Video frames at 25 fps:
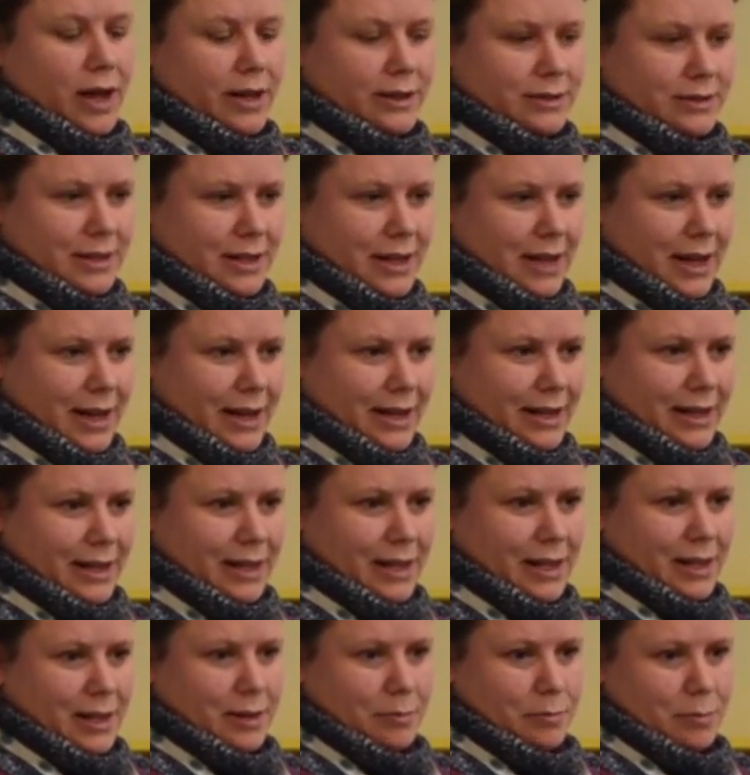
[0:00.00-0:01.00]
fever,
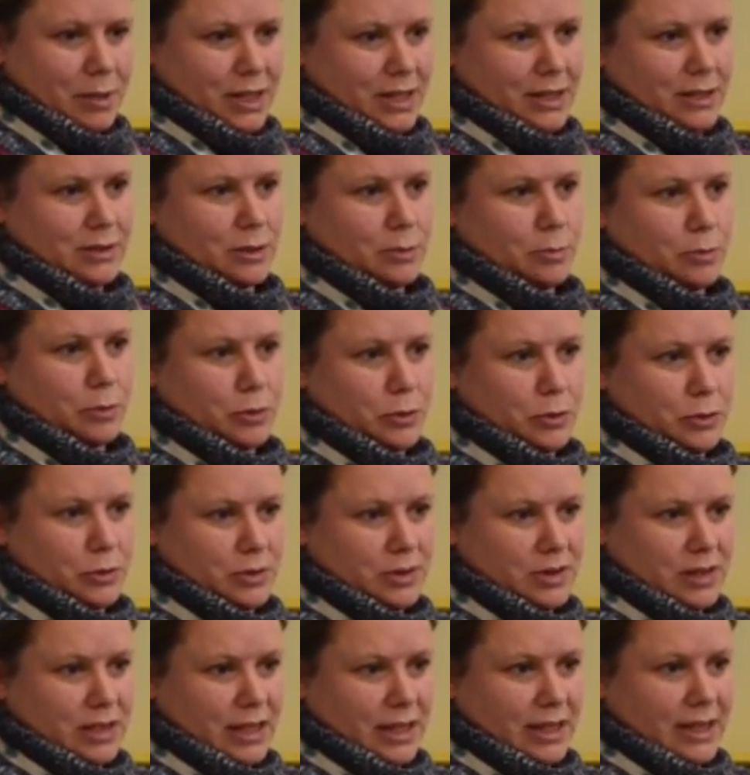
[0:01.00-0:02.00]
redness or
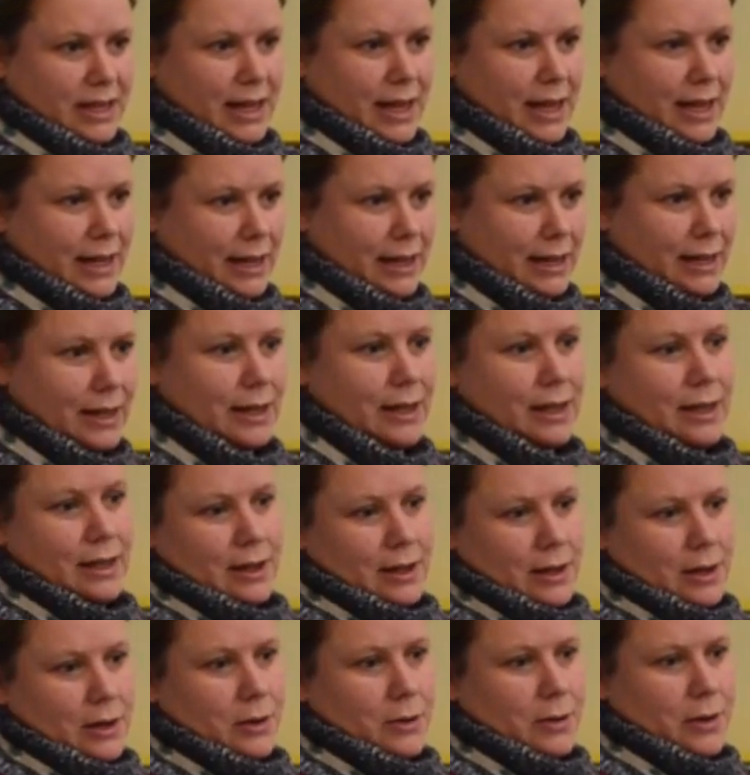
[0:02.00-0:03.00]
hardened areas
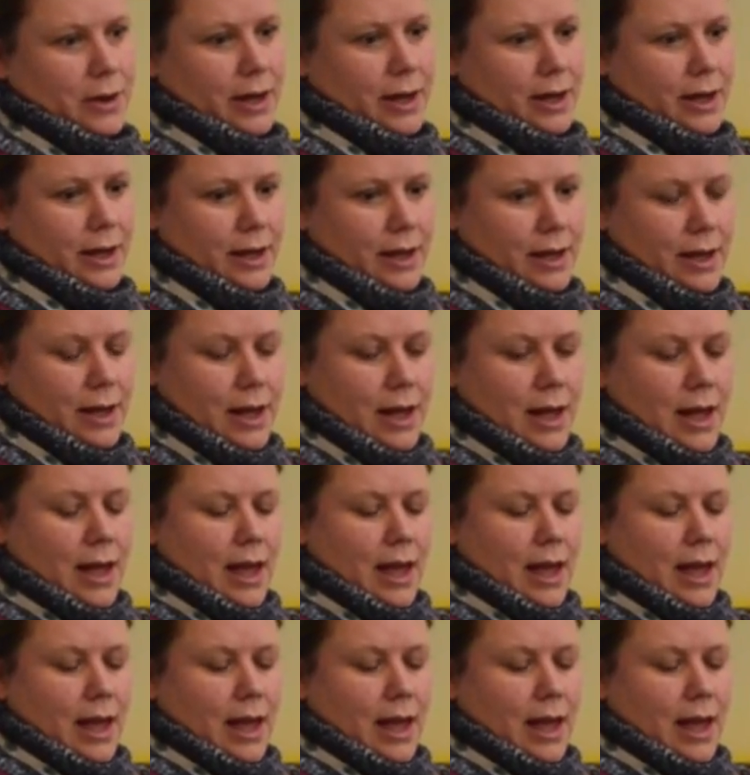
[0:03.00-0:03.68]
around your incision,